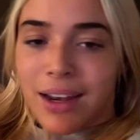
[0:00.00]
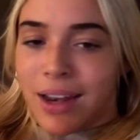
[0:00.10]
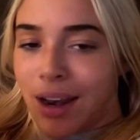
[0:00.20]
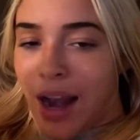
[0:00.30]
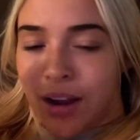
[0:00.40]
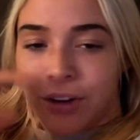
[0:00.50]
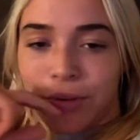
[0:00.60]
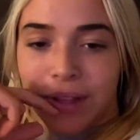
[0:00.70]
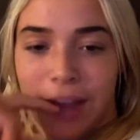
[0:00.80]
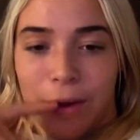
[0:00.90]
not
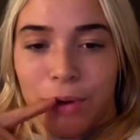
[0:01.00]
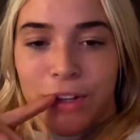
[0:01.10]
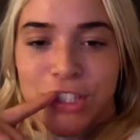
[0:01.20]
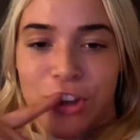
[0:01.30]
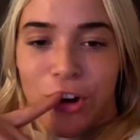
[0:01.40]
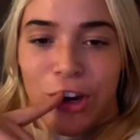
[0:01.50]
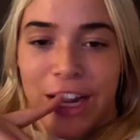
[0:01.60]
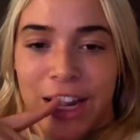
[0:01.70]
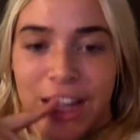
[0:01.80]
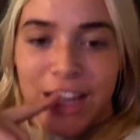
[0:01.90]
doing that one,
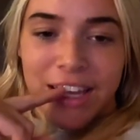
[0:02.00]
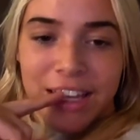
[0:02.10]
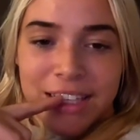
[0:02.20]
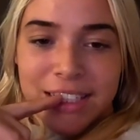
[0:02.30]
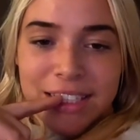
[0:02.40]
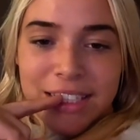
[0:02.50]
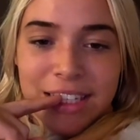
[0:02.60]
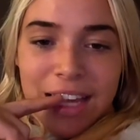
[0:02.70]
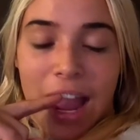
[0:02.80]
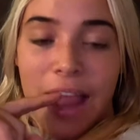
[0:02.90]
sorry.
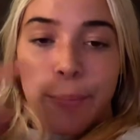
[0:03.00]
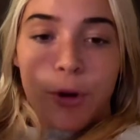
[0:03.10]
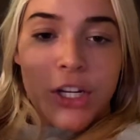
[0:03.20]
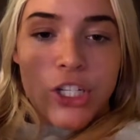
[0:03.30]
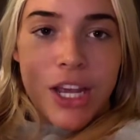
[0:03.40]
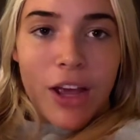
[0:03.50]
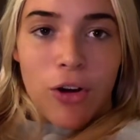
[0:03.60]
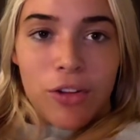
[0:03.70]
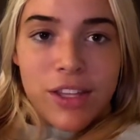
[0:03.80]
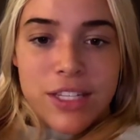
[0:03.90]
I appreciate
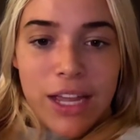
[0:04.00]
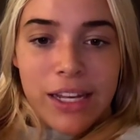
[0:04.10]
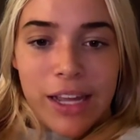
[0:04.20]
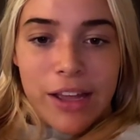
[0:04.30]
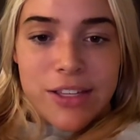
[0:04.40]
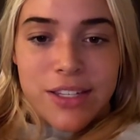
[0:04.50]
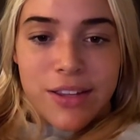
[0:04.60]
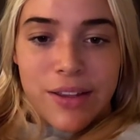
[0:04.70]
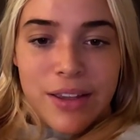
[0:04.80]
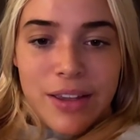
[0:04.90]
all these ideas.